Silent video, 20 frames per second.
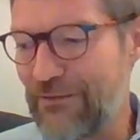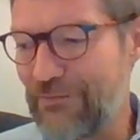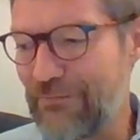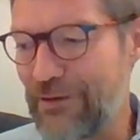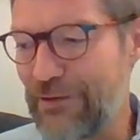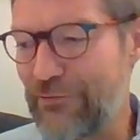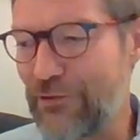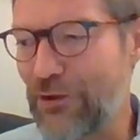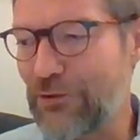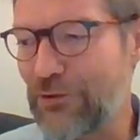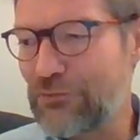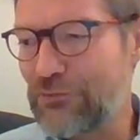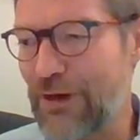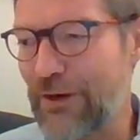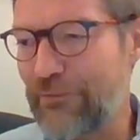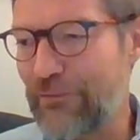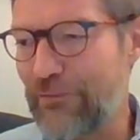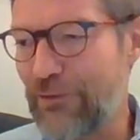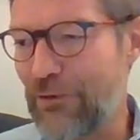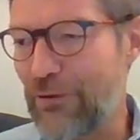we've got to
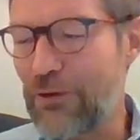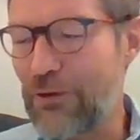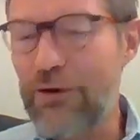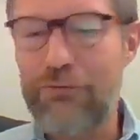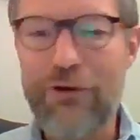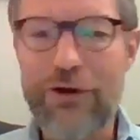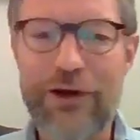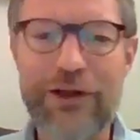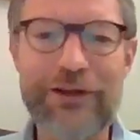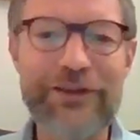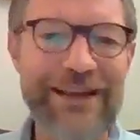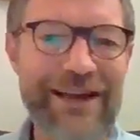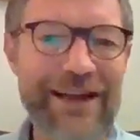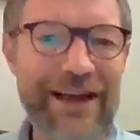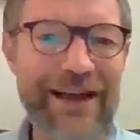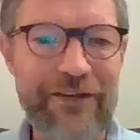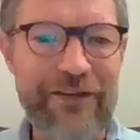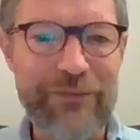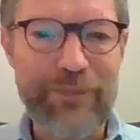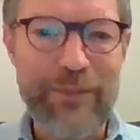have all our
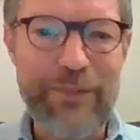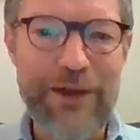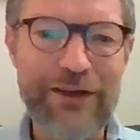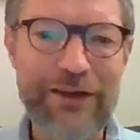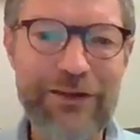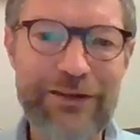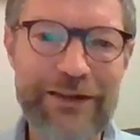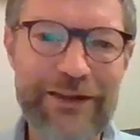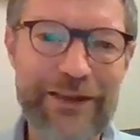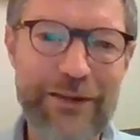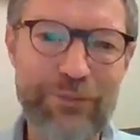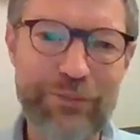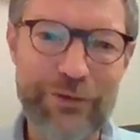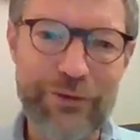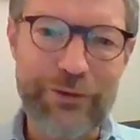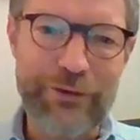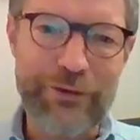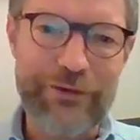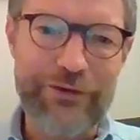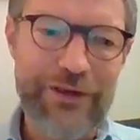antennas permanently
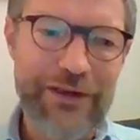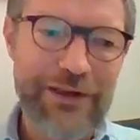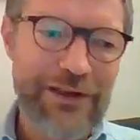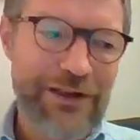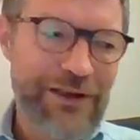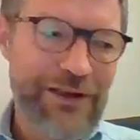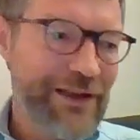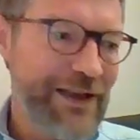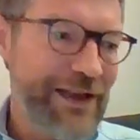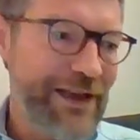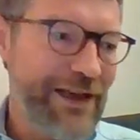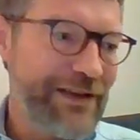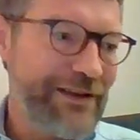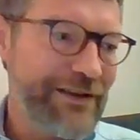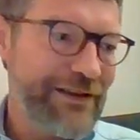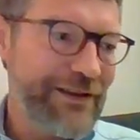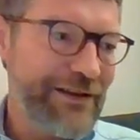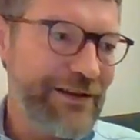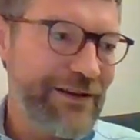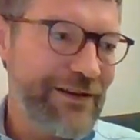deployed.
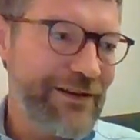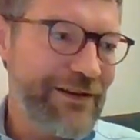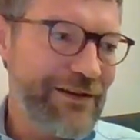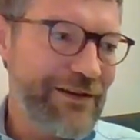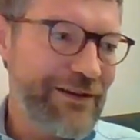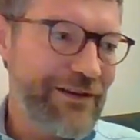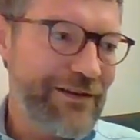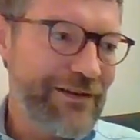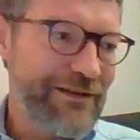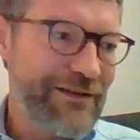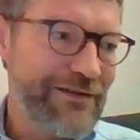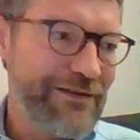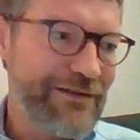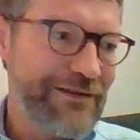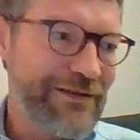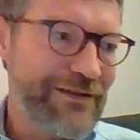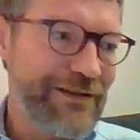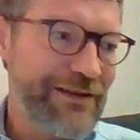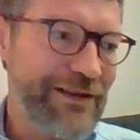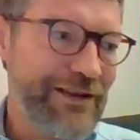And
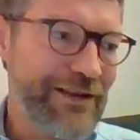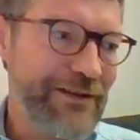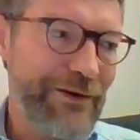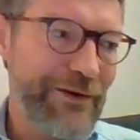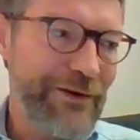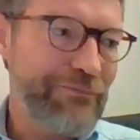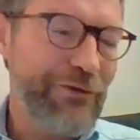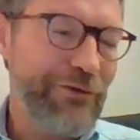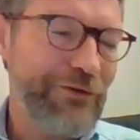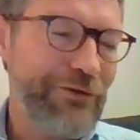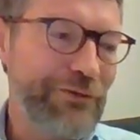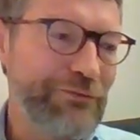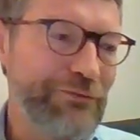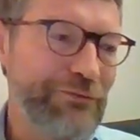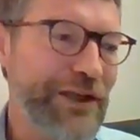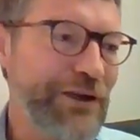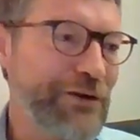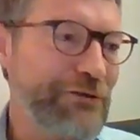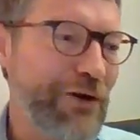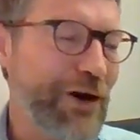if I was
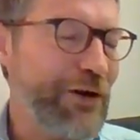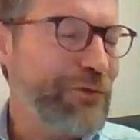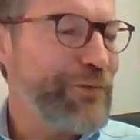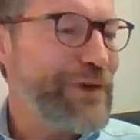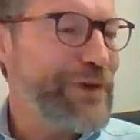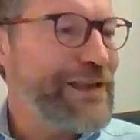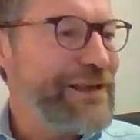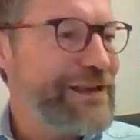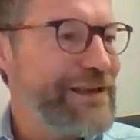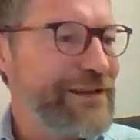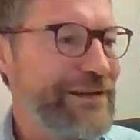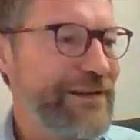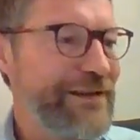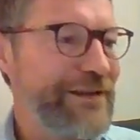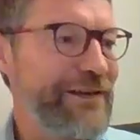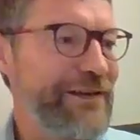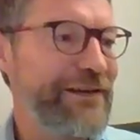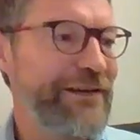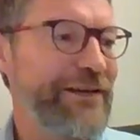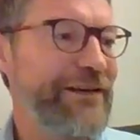looking around me in
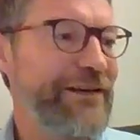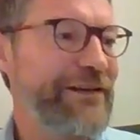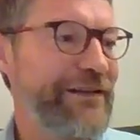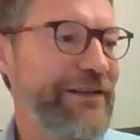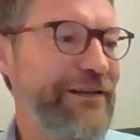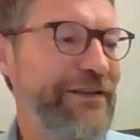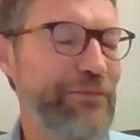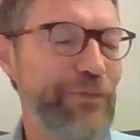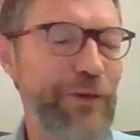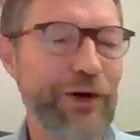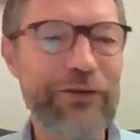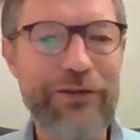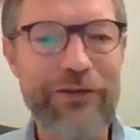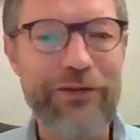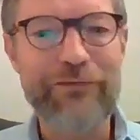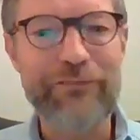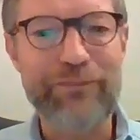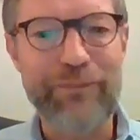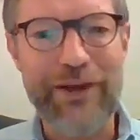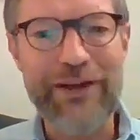these months
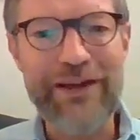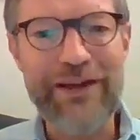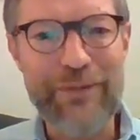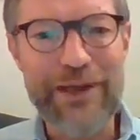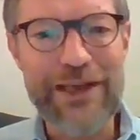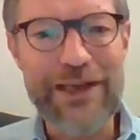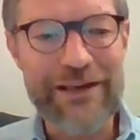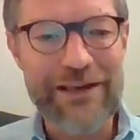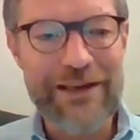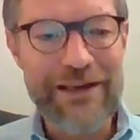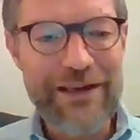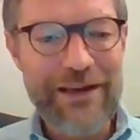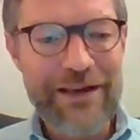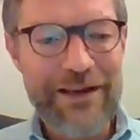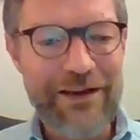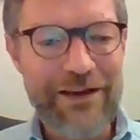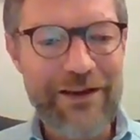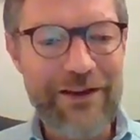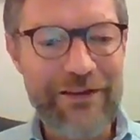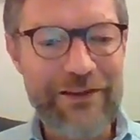of pandemic,
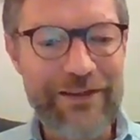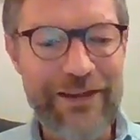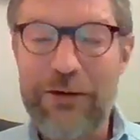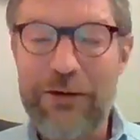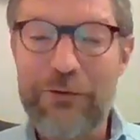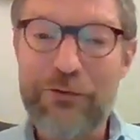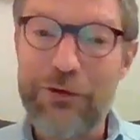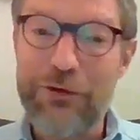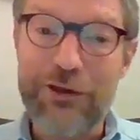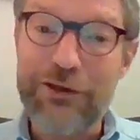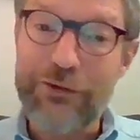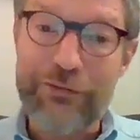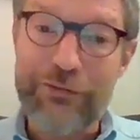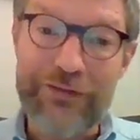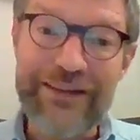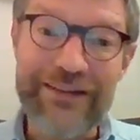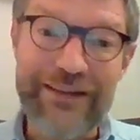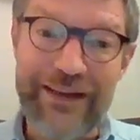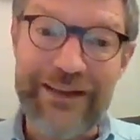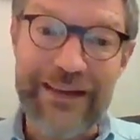there are also a lot of
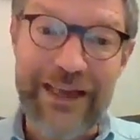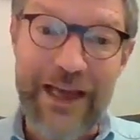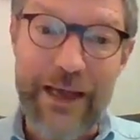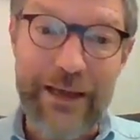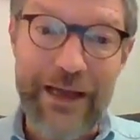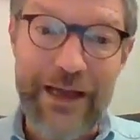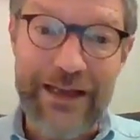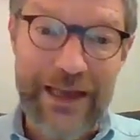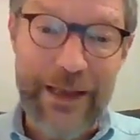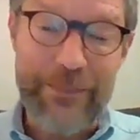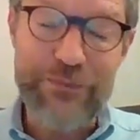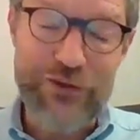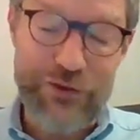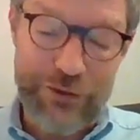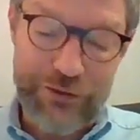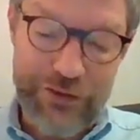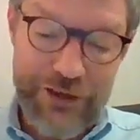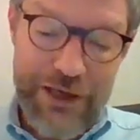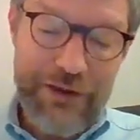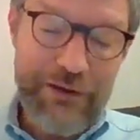things I
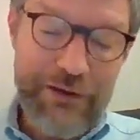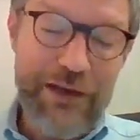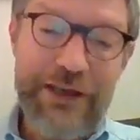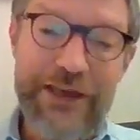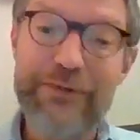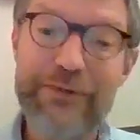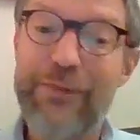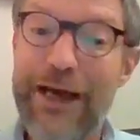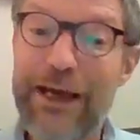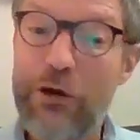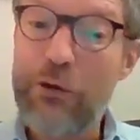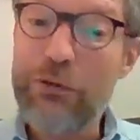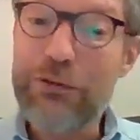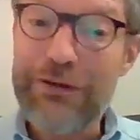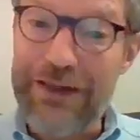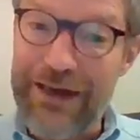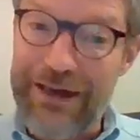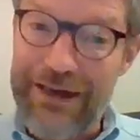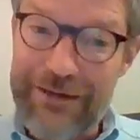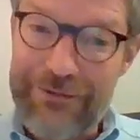captured in my
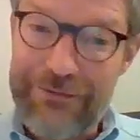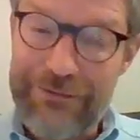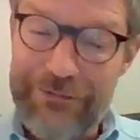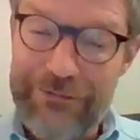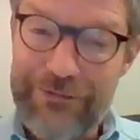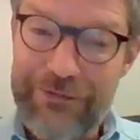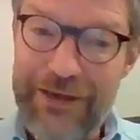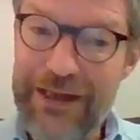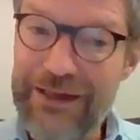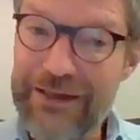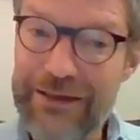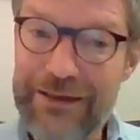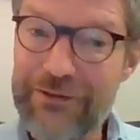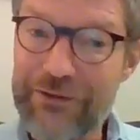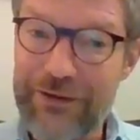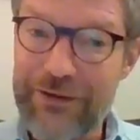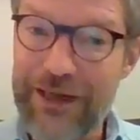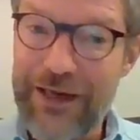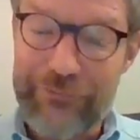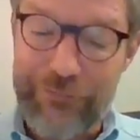own life and in
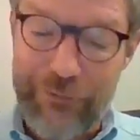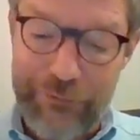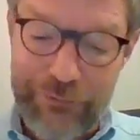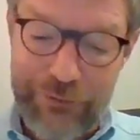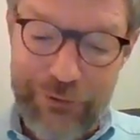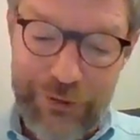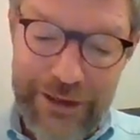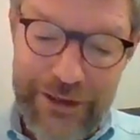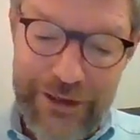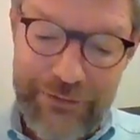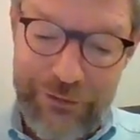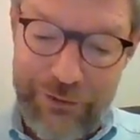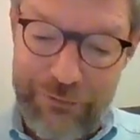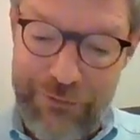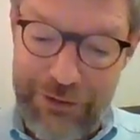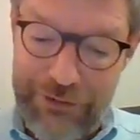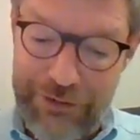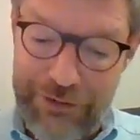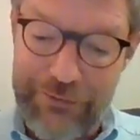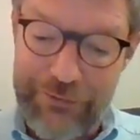the life of colleagues
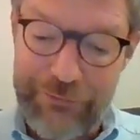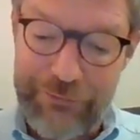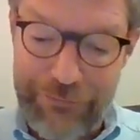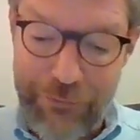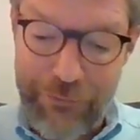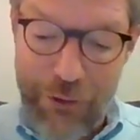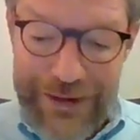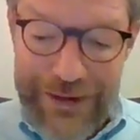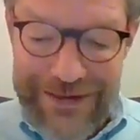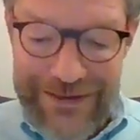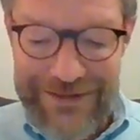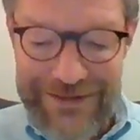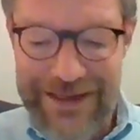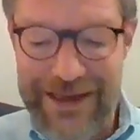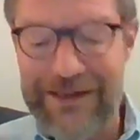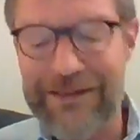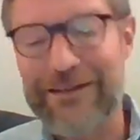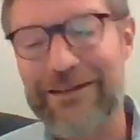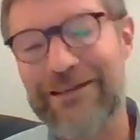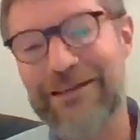around. And for
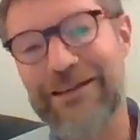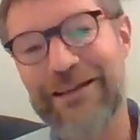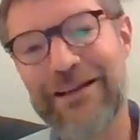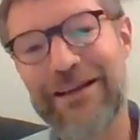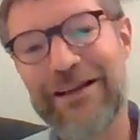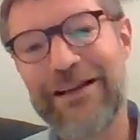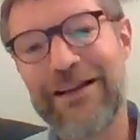instance,